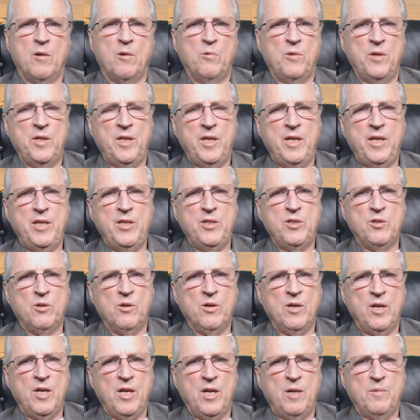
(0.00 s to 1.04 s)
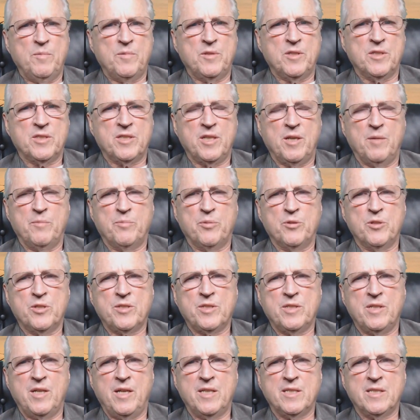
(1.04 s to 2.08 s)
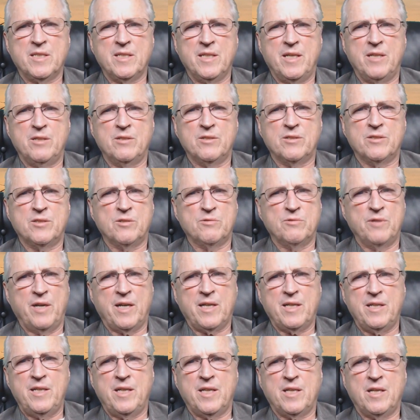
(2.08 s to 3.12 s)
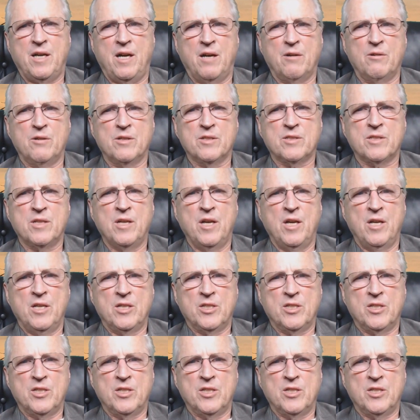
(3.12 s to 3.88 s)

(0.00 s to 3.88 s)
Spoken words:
We need your help to send personalized letters directly to Congress,